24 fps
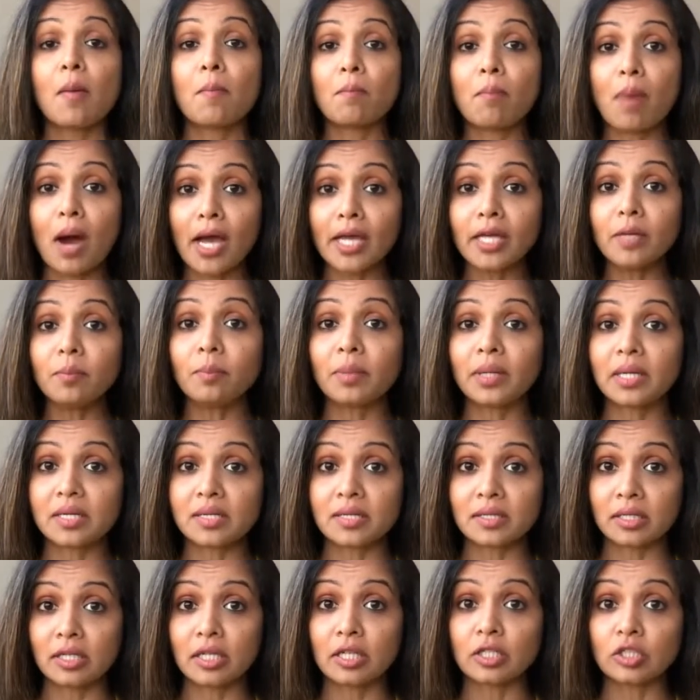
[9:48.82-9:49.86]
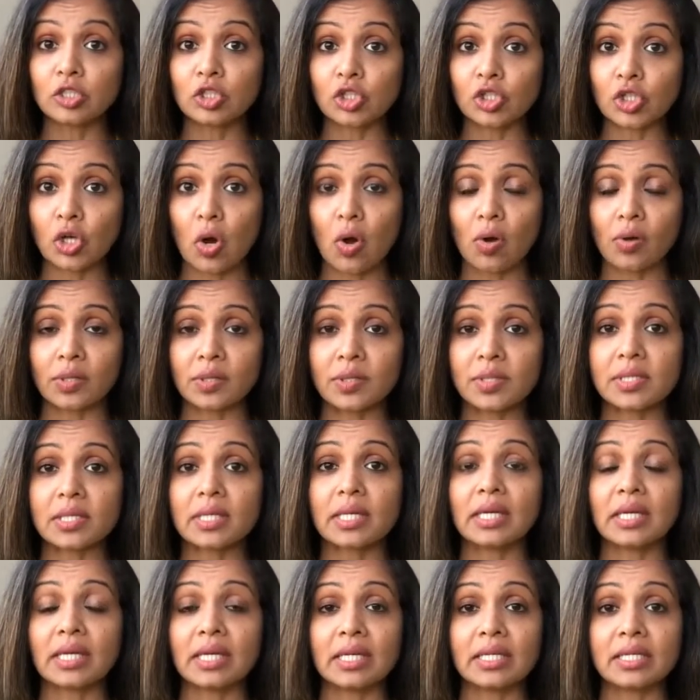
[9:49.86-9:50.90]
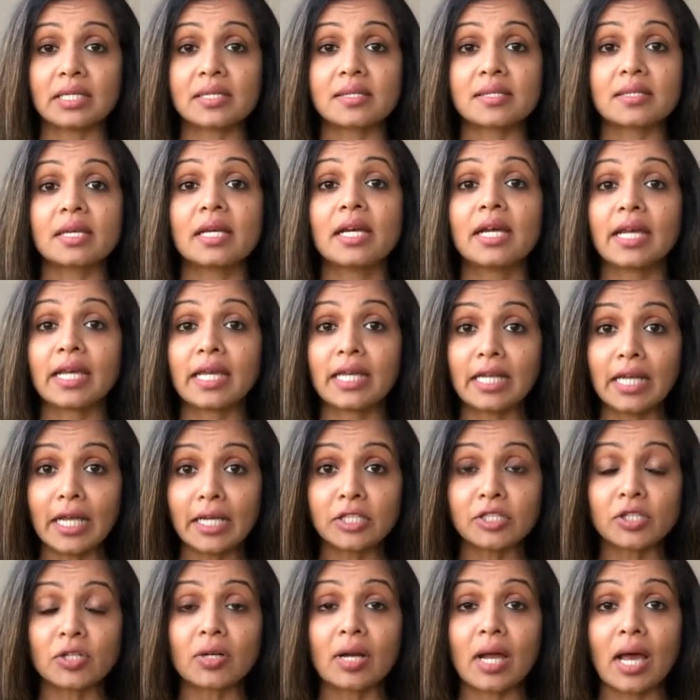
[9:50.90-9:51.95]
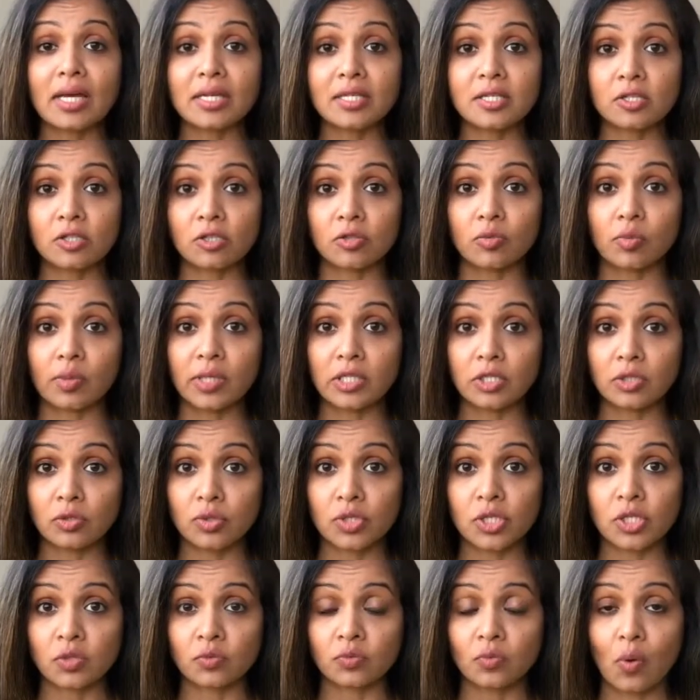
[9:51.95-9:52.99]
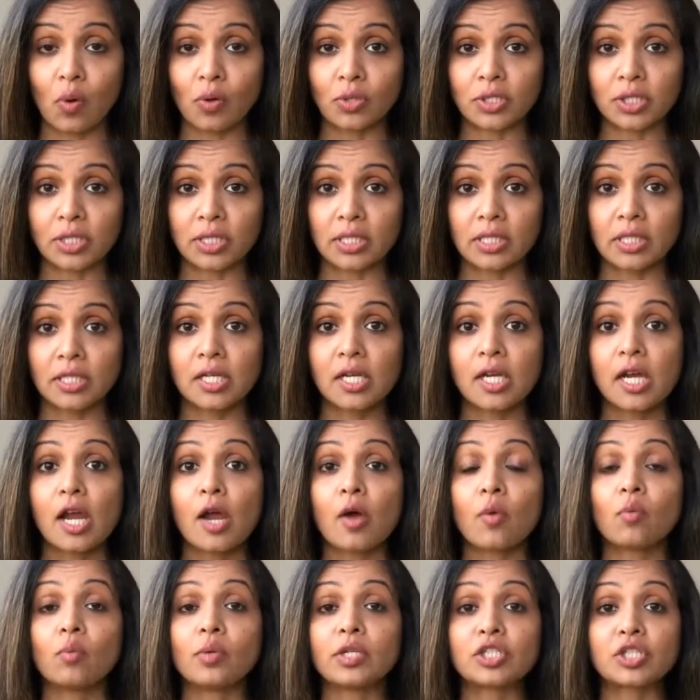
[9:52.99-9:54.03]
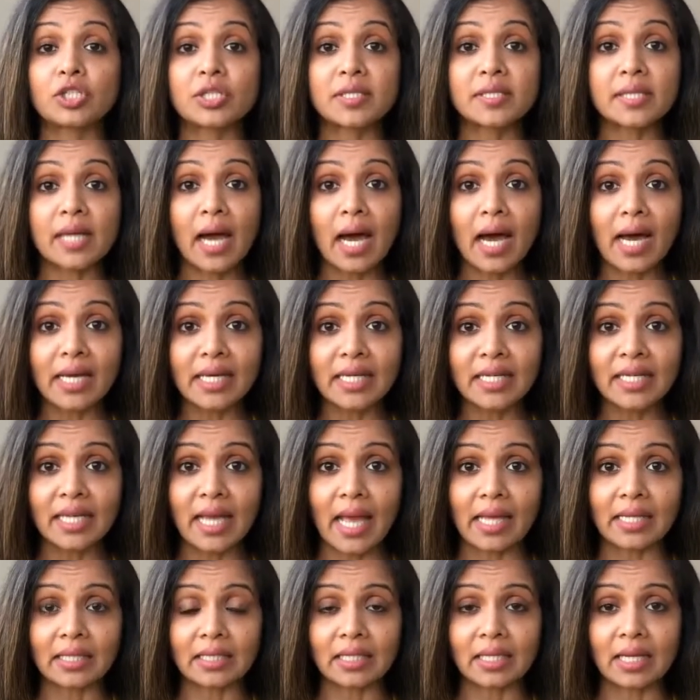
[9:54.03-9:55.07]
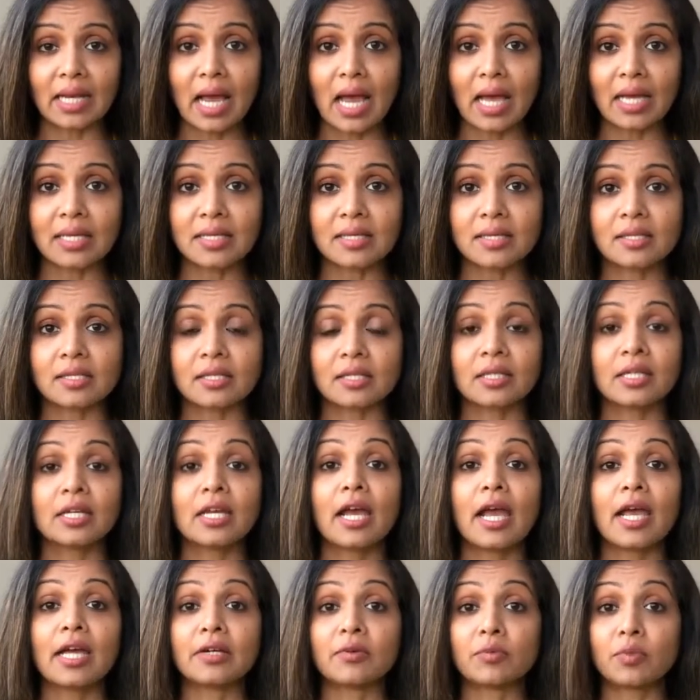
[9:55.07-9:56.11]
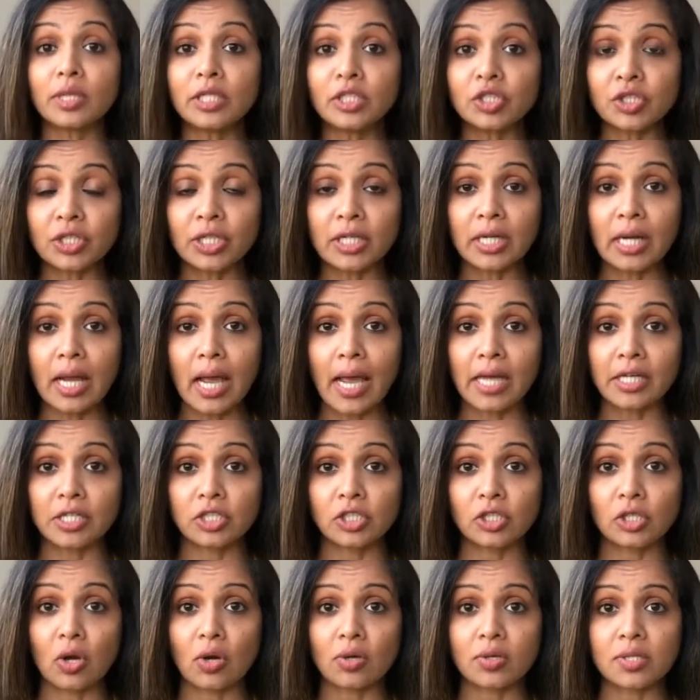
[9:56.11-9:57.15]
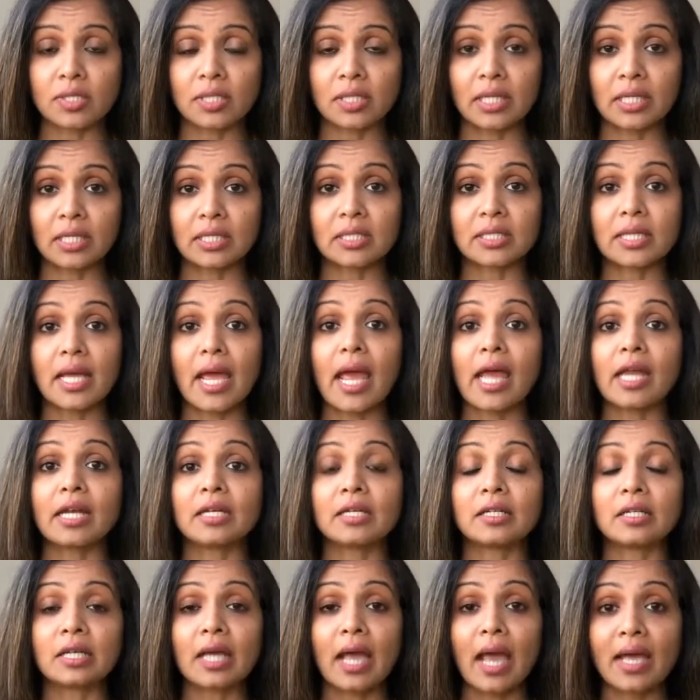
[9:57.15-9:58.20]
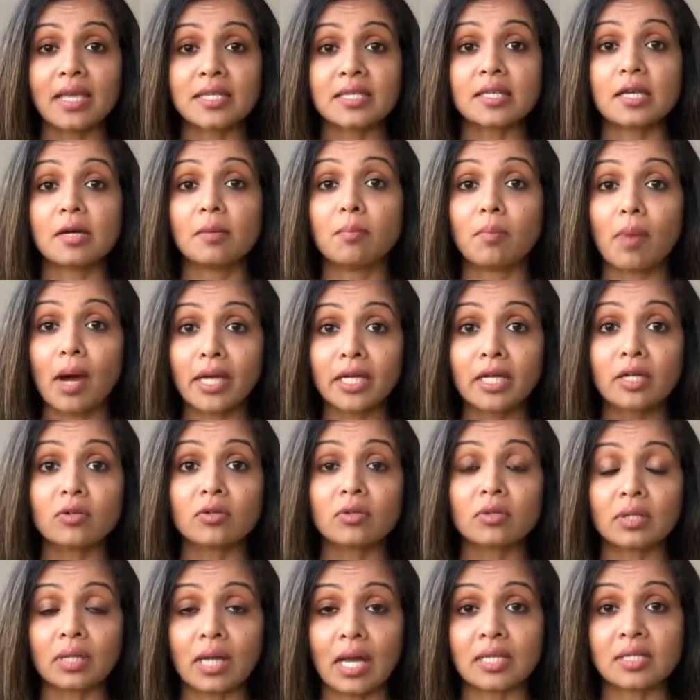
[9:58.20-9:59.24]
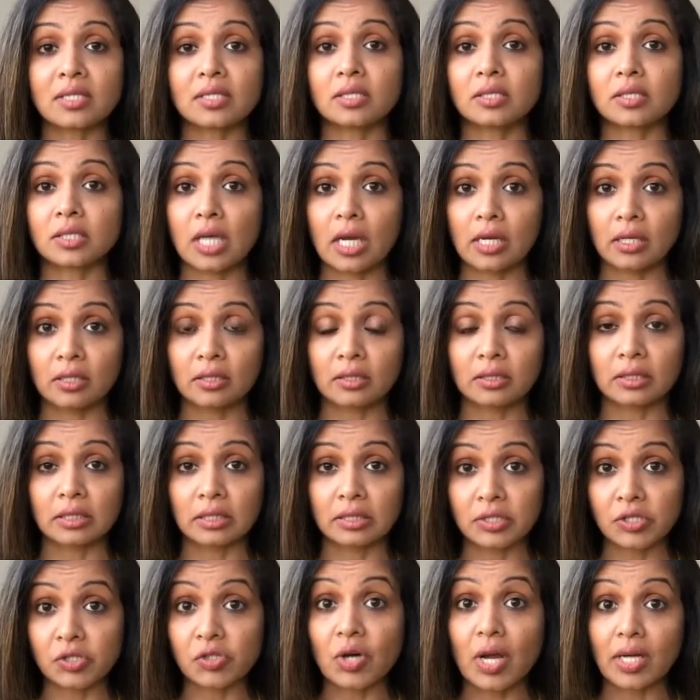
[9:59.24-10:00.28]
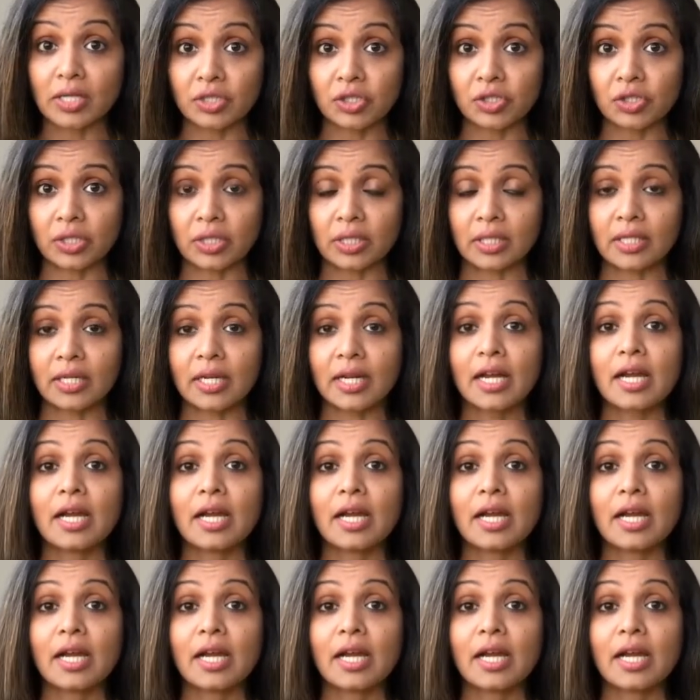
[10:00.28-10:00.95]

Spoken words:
My personal choice is electrolyzed reduced water, which is highly alkalized, rich in antioxidant, and has a microcluster structure.